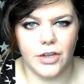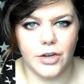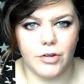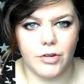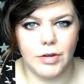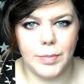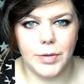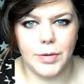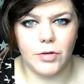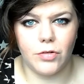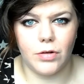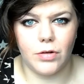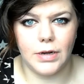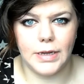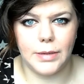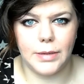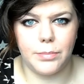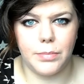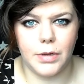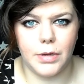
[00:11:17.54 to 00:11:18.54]
any kind of creepy
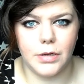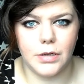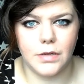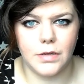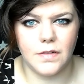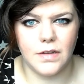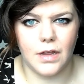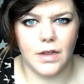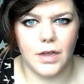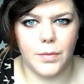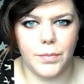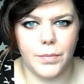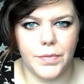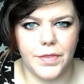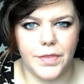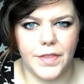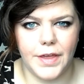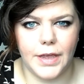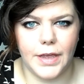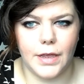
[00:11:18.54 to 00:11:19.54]
crawly bug type
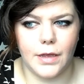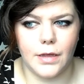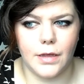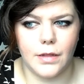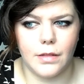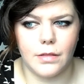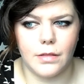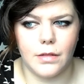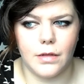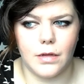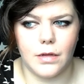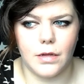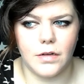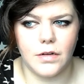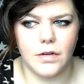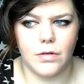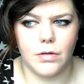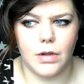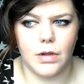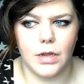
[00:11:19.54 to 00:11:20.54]
thing that
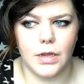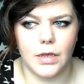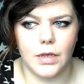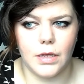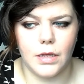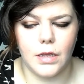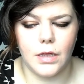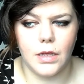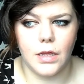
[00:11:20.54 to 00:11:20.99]
I don't like,